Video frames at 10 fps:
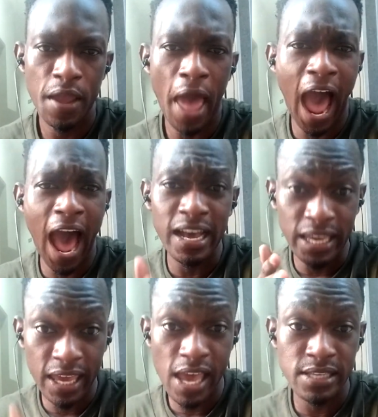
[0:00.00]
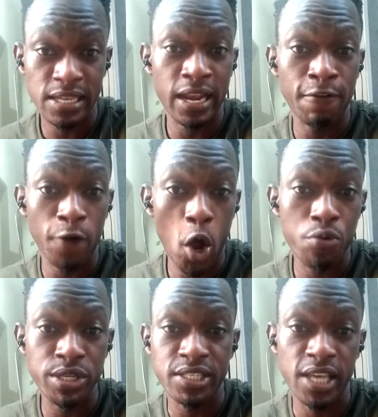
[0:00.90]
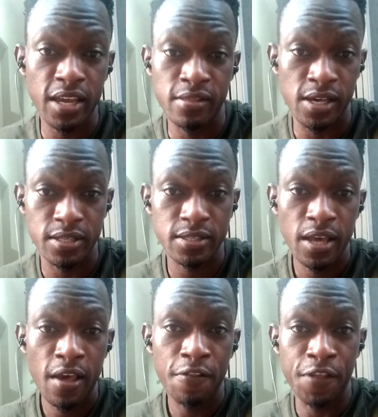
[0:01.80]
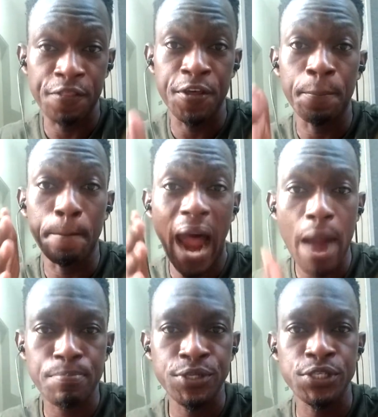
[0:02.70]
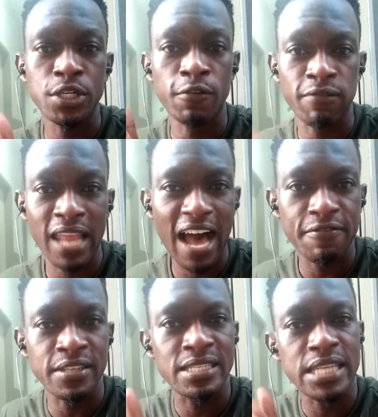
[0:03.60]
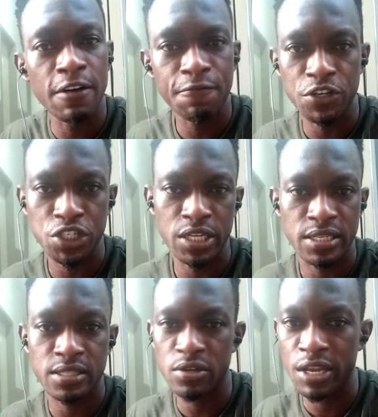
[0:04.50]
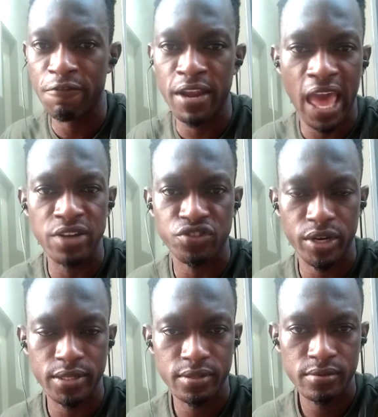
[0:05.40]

I guess, and I've always said this, that the opposite of love is selfishness, not even hatred.